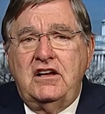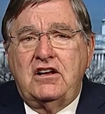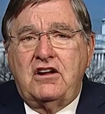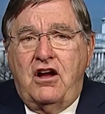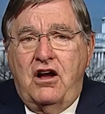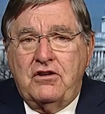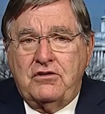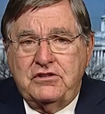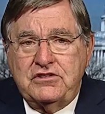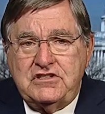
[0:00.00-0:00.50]

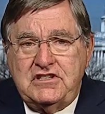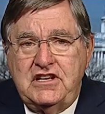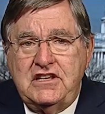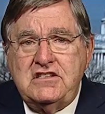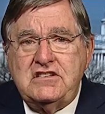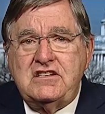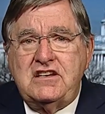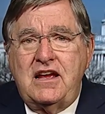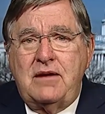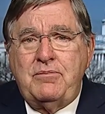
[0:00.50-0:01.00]
Congress
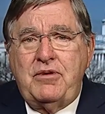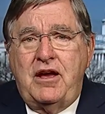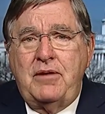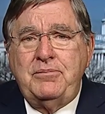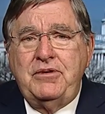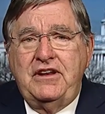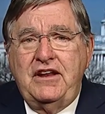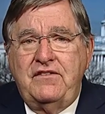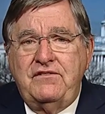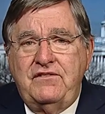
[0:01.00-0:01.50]
did step
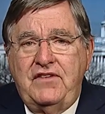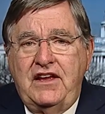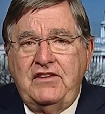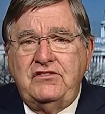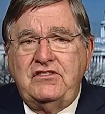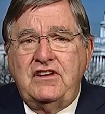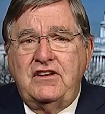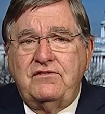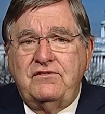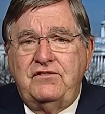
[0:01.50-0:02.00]
up and
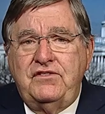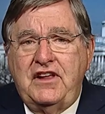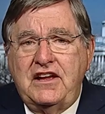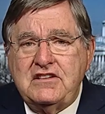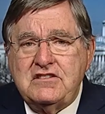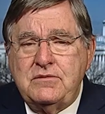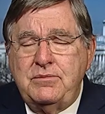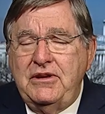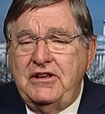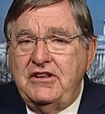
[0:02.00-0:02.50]
invest in
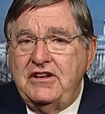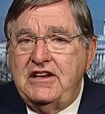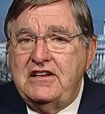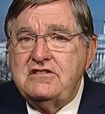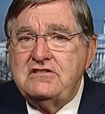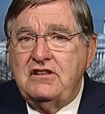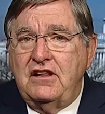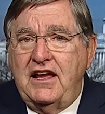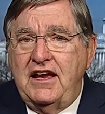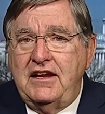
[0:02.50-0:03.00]

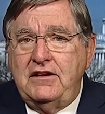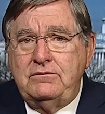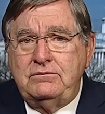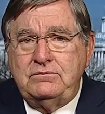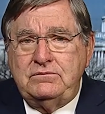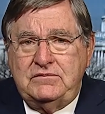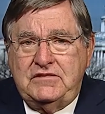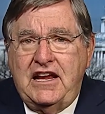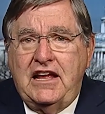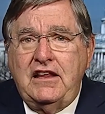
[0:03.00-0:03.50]
flexibilities like
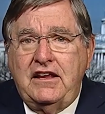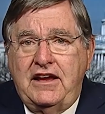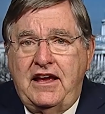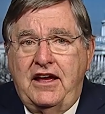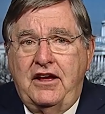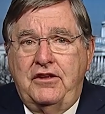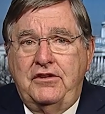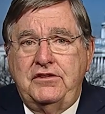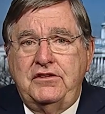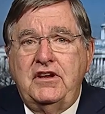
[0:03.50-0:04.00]

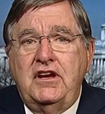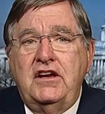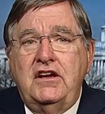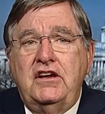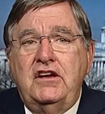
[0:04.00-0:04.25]
telehealth.